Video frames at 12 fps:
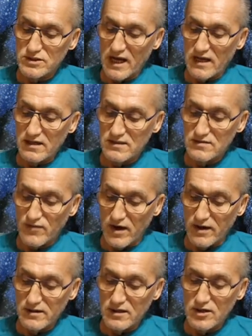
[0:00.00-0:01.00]
so that
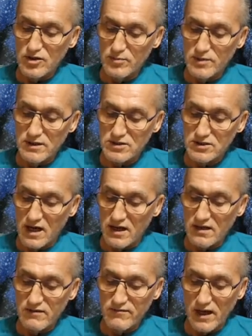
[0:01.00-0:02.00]
its power
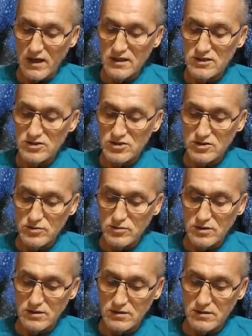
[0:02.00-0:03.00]
may be
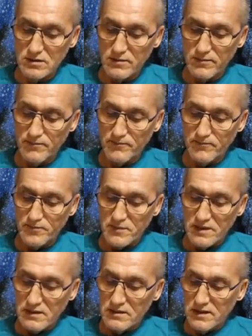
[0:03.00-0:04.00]
released
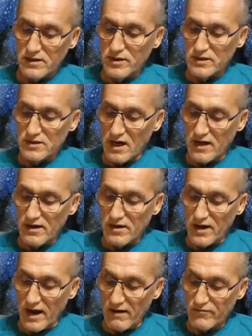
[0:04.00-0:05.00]
forcefully enough to
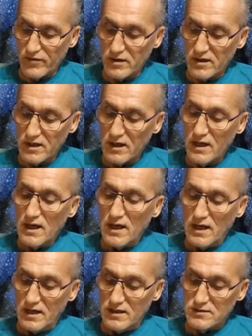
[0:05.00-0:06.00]
snap the
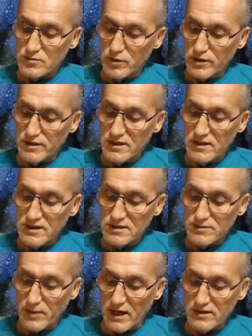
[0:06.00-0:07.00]
limitations
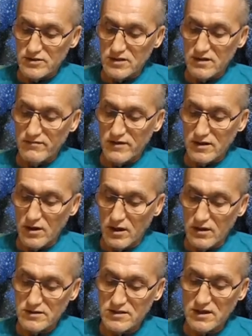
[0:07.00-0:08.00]
in the human
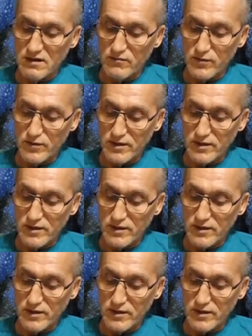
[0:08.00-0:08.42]
self that